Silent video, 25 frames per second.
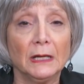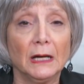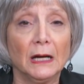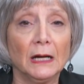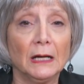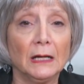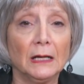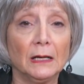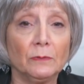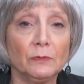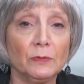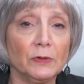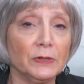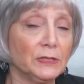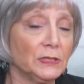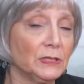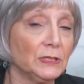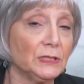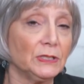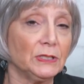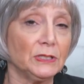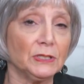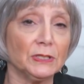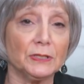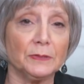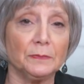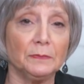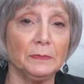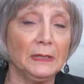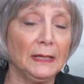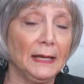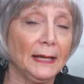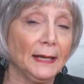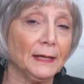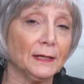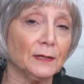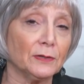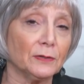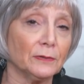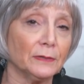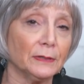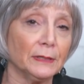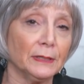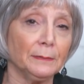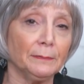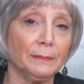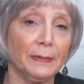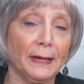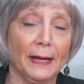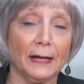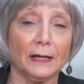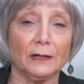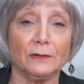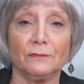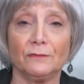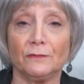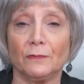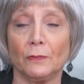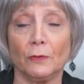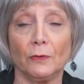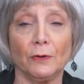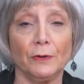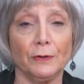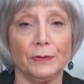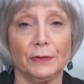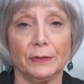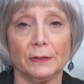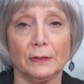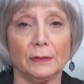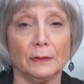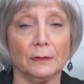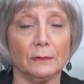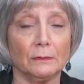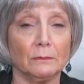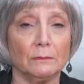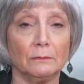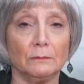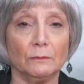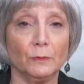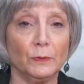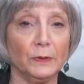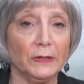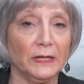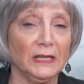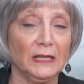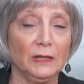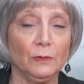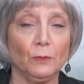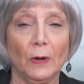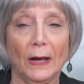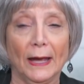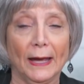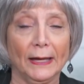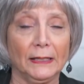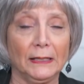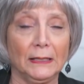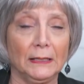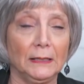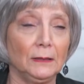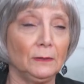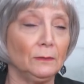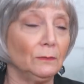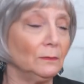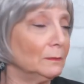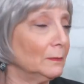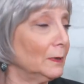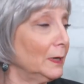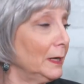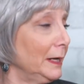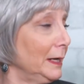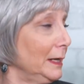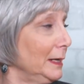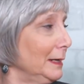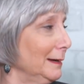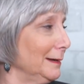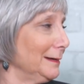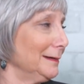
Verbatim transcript: um, which is just meandering back and forth in a wiggy waggy way.